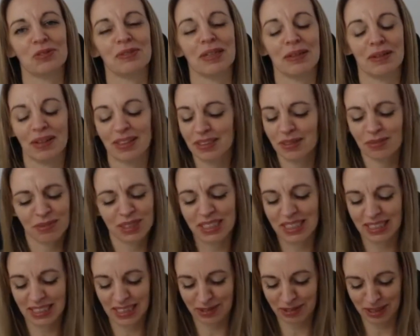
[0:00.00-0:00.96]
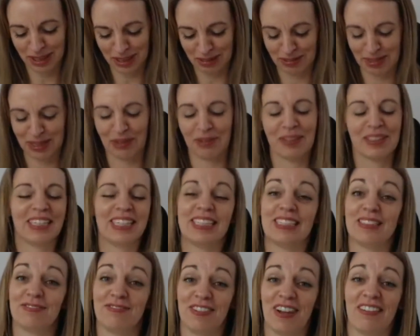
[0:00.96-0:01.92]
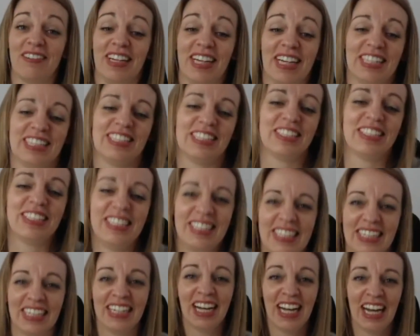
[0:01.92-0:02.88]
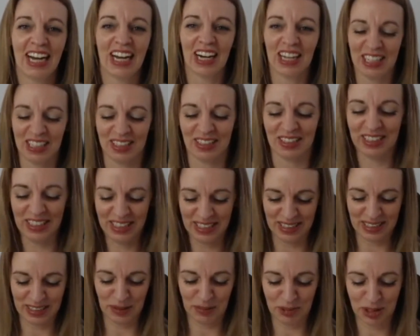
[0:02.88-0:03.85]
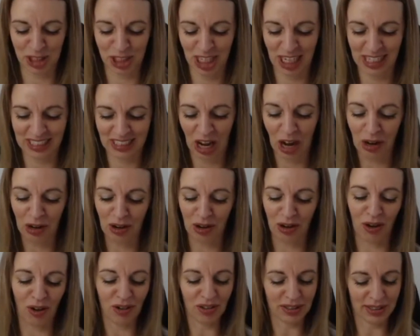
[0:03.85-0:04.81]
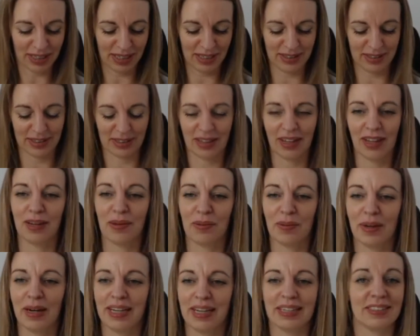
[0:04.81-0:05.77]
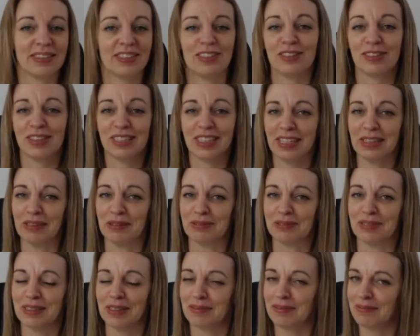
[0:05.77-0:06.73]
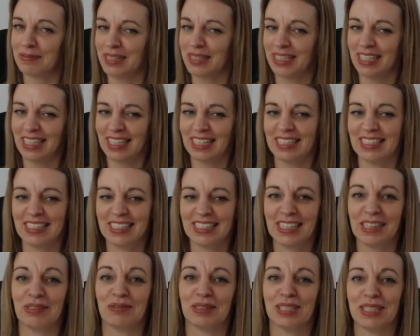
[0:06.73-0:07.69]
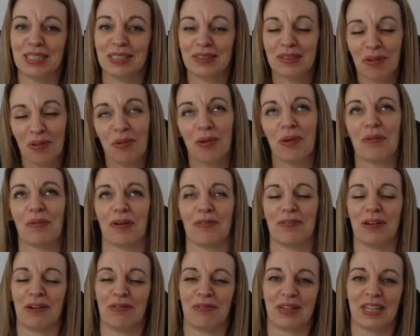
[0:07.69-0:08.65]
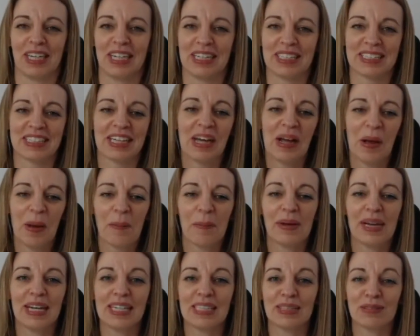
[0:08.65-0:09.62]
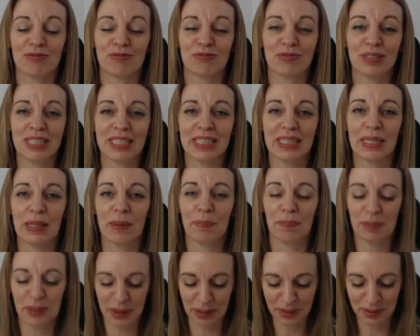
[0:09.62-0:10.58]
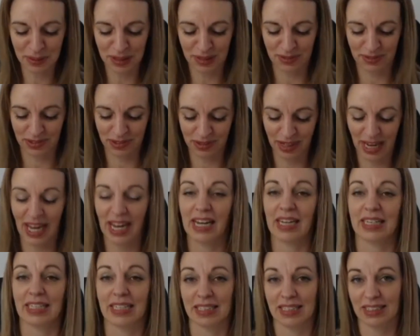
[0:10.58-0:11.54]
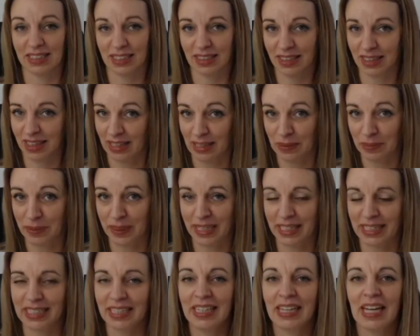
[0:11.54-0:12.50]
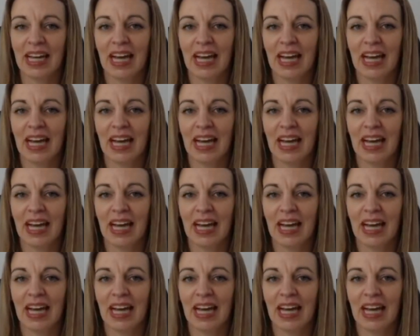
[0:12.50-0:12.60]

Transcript: I don't want to tell you too much. It's very exciting. I like this project a lot. It's a colourway. It's not teal. Don't be thinking it's teal, which is one of my favourite colours. But it is a really beautiful, elegant colourway.